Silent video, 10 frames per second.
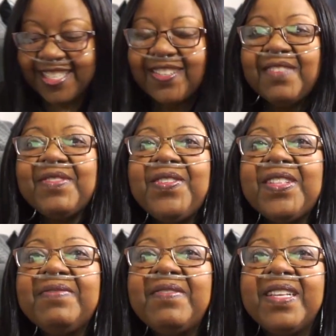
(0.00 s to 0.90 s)
So let me
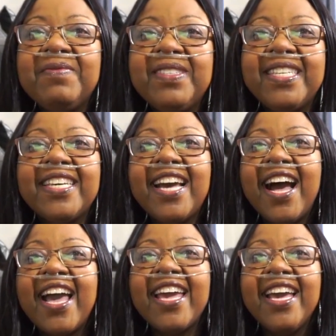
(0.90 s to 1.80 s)
hold him up, let him say
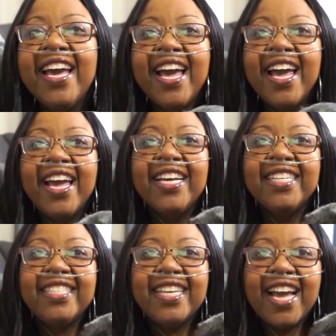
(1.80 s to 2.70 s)
hi.
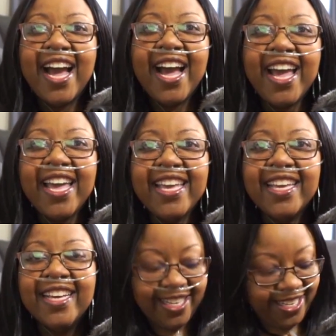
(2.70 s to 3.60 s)
Say hi.
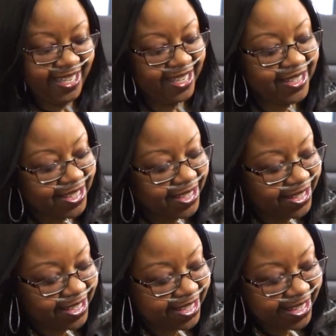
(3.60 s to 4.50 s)
Gooch,
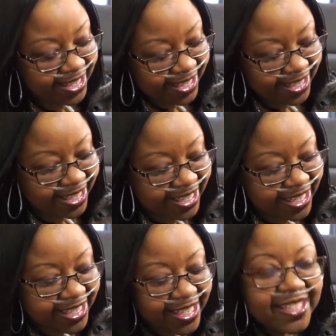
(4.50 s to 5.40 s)
gooch.
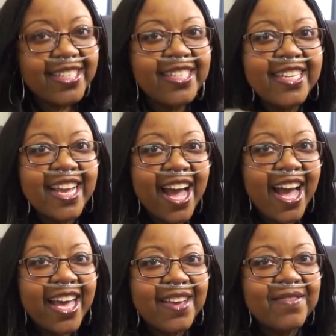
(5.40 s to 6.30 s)
Gooch, gooch. Say
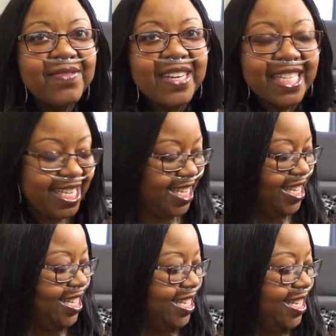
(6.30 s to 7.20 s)
hi, everybody.
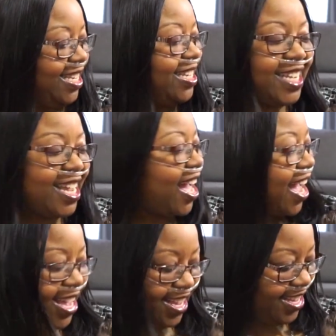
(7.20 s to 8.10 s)
Say
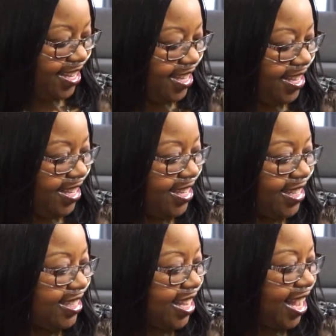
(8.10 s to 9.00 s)
hi. You
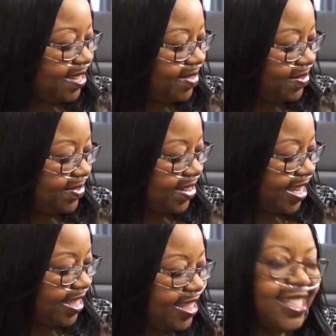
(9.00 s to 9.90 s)
gonna say hi to my
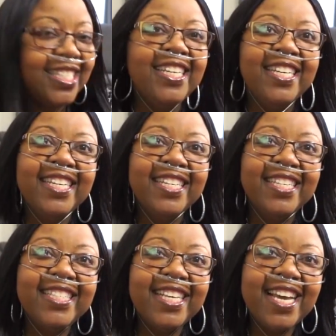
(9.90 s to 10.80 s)
friends?
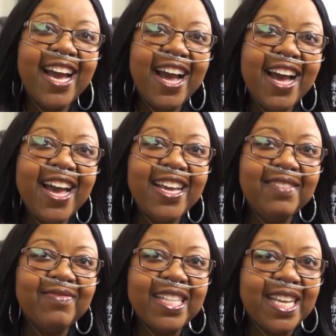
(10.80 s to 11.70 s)
Say
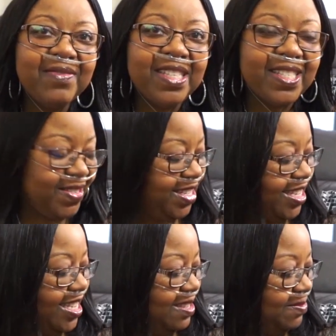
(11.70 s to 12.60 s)
hi. My name is
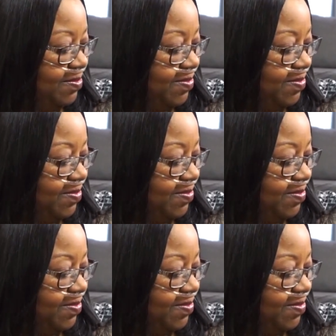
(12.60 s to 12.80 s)
Gucci.